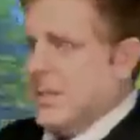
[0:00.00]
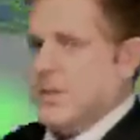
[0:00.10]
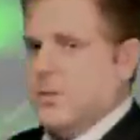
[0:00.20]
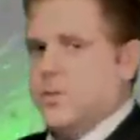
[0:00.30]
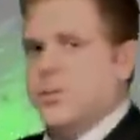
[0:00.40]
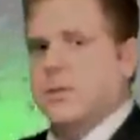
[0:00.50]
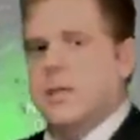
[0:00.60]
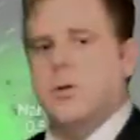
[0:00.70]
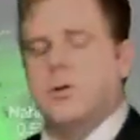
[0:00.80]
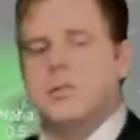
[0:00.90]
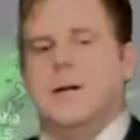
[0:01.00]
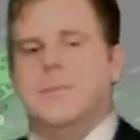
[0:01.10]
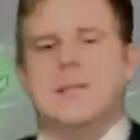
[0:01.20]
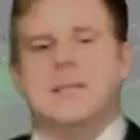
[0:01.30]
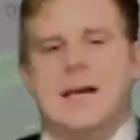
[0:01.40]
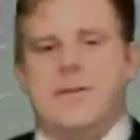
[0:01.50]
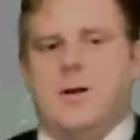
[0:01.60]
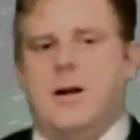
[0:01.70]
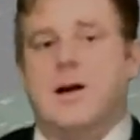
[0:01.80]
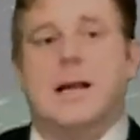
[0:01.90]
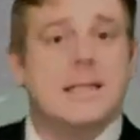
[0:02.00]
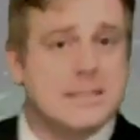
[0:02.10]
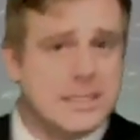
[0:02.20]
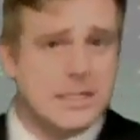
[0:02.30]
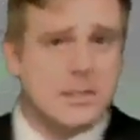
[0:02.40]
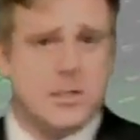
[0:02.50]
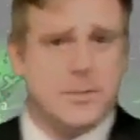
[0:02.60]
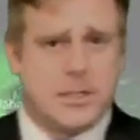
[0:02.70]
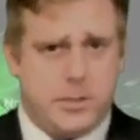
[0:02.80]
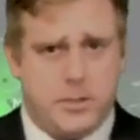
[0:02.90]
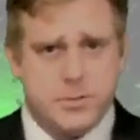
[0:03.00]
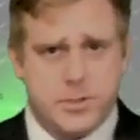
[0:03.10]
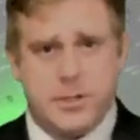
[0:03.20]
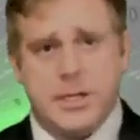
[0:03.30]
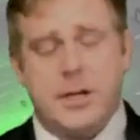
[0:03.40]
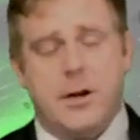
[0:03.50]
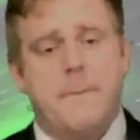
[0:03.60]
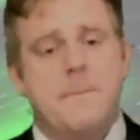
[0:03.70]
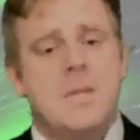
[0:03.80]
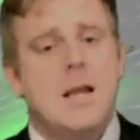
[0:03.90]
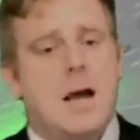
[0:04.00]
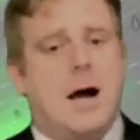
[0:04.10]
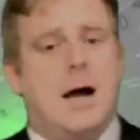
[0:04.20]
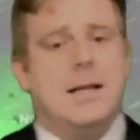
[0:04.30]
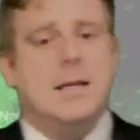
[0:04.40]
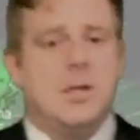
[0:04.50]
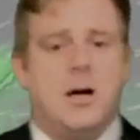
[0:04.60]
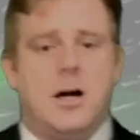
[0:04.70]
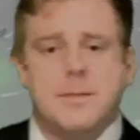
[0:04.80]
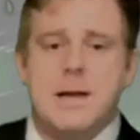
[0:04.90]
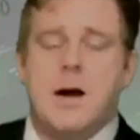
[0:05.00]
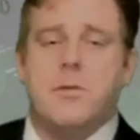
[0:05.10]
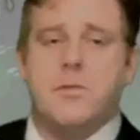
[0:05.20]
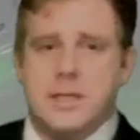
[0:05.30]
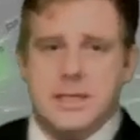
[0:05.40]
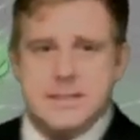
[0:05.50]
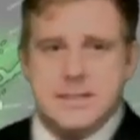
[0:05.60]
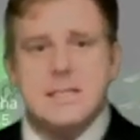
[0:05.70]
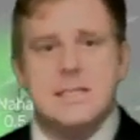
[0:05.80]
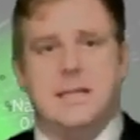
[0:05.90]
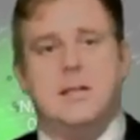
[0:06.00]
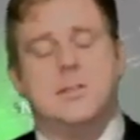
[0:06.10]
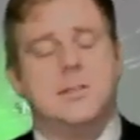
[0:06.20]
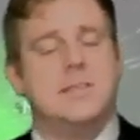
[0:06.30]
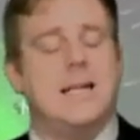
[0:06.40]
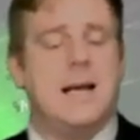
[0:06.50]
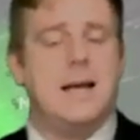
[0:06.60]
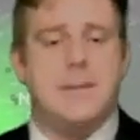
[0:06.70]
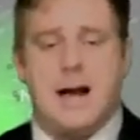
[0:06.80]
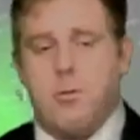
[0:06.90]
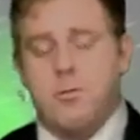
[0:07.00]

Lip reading: Those two get hooked up together. All right, let's get a little bit closer here and talk about the details, time hour